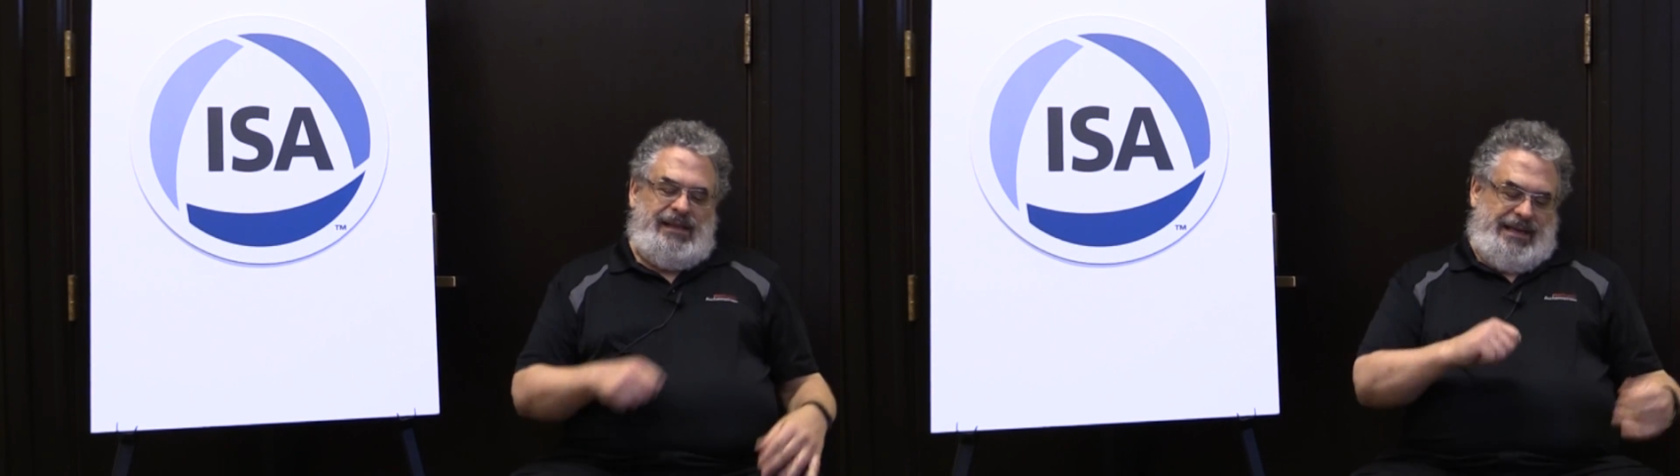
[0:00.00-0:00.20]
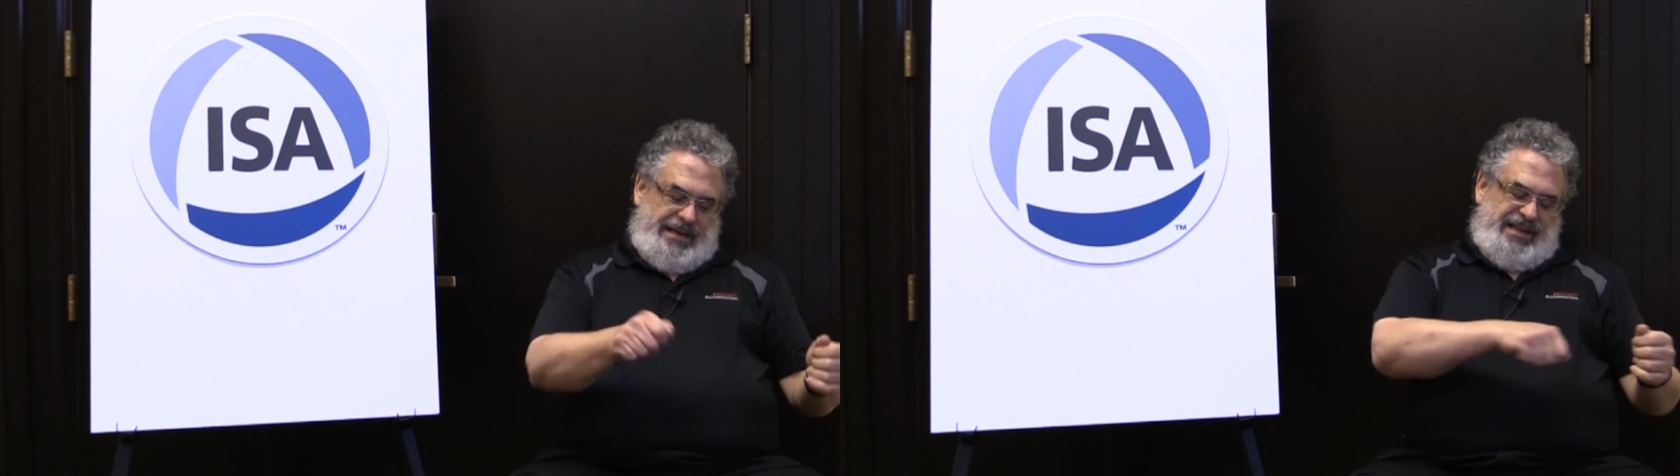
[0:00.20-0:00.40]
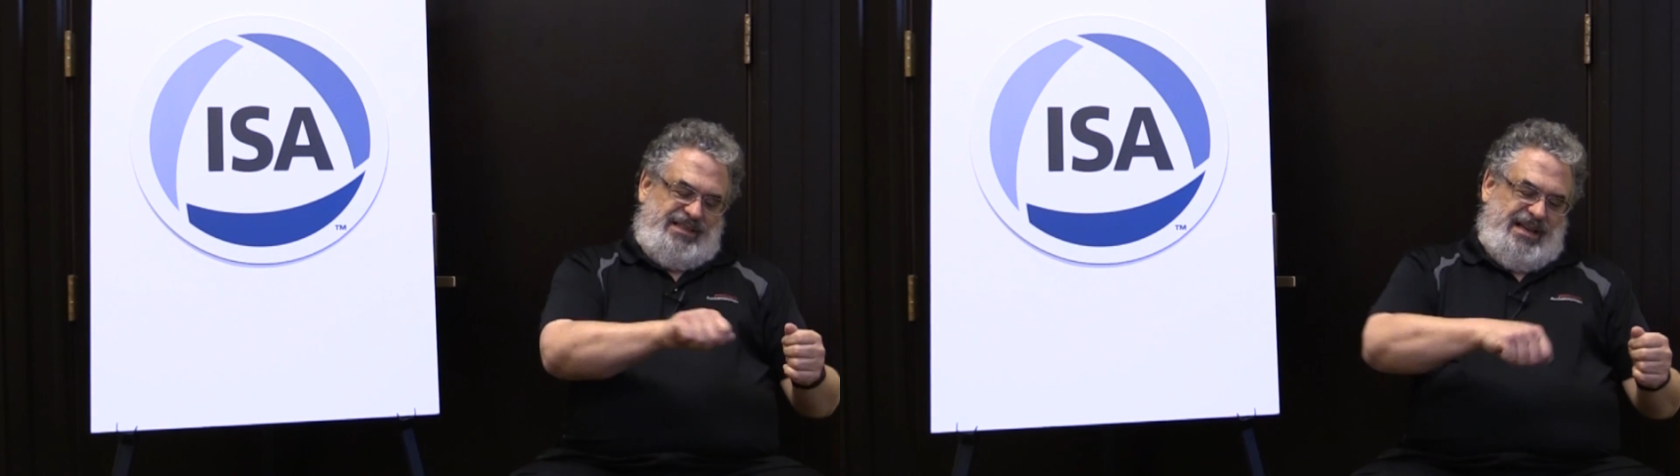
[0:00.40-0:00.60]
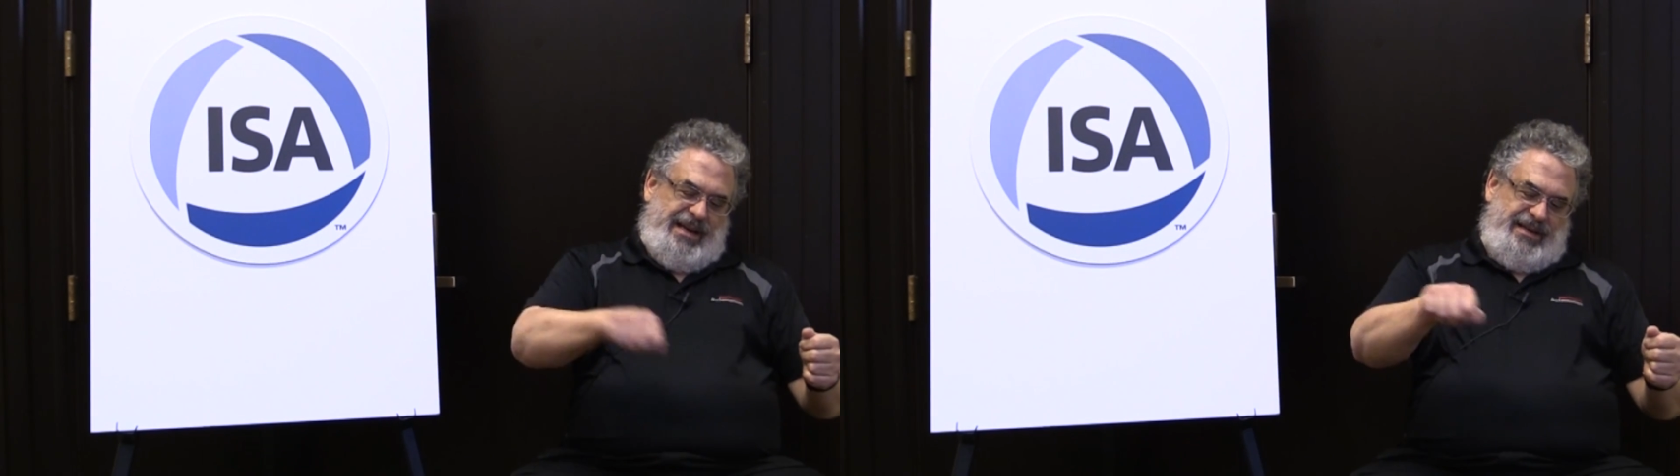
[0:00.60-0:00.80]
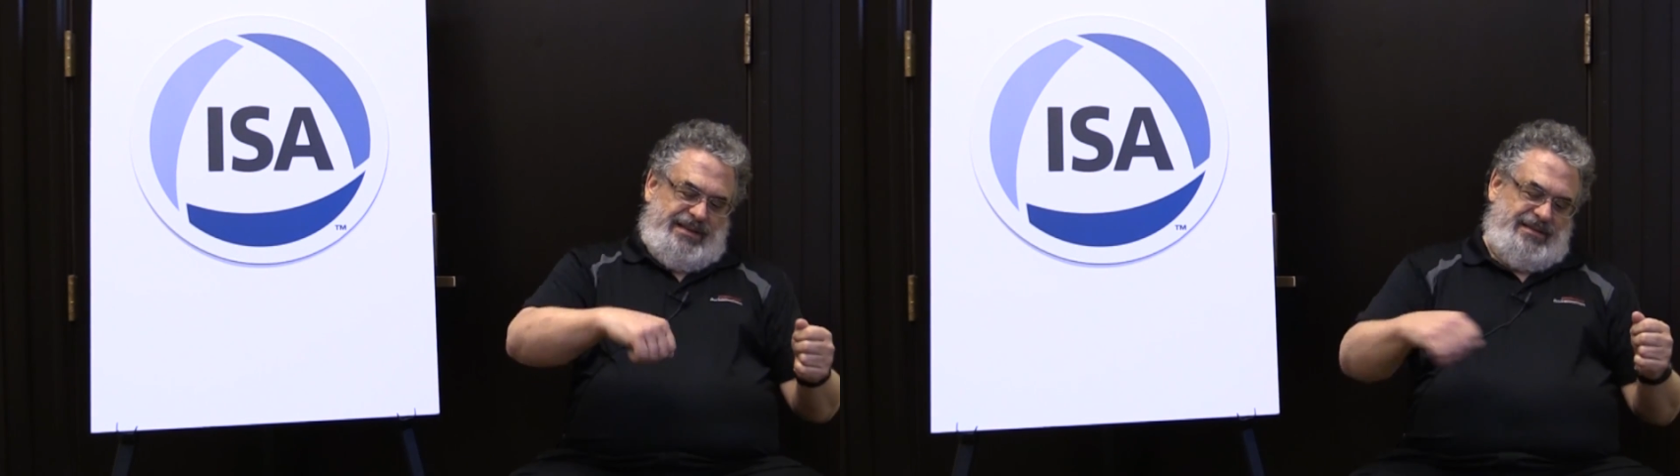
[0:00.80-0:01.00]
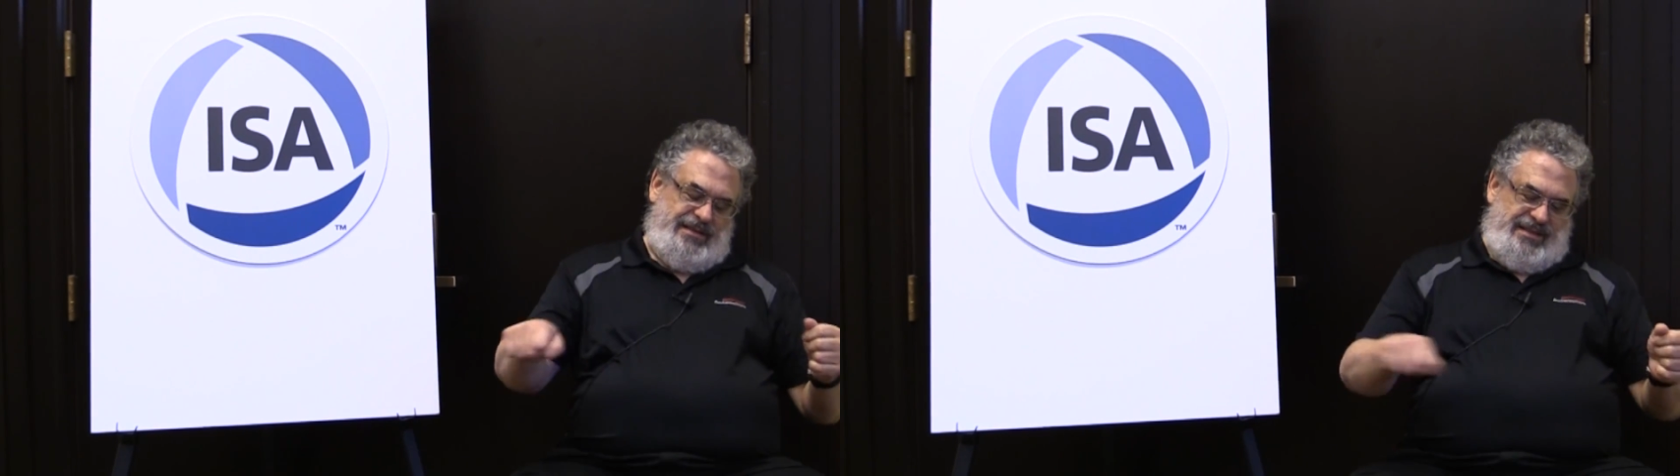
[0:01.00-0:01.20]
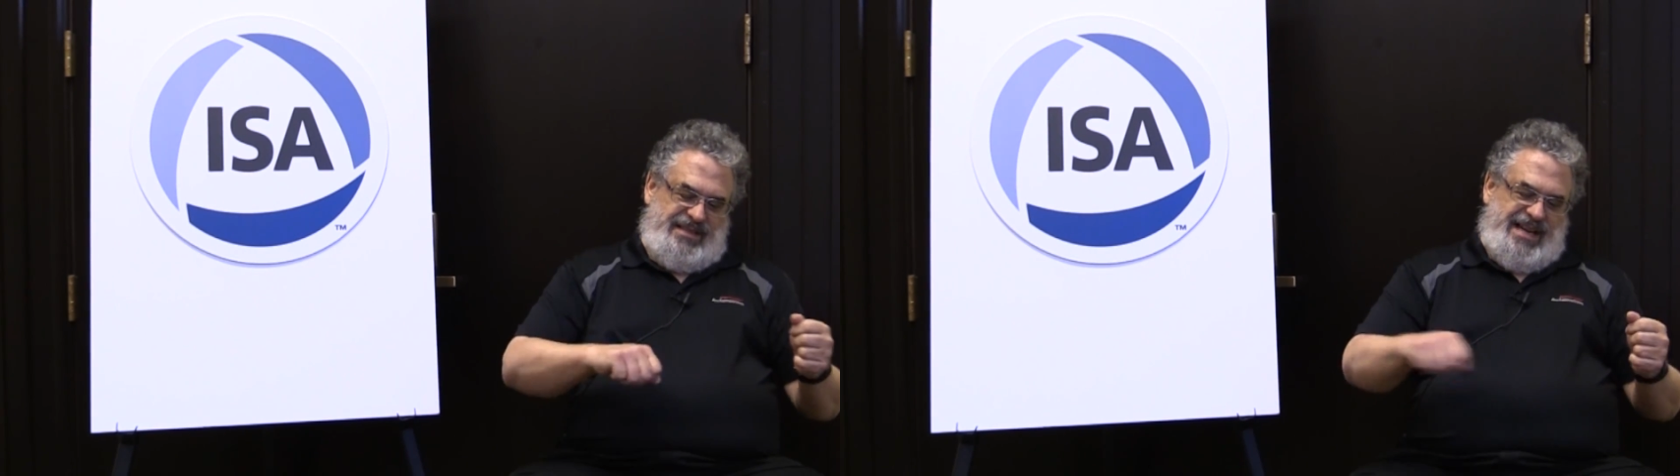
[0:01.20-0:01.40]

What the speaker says: And I signed it and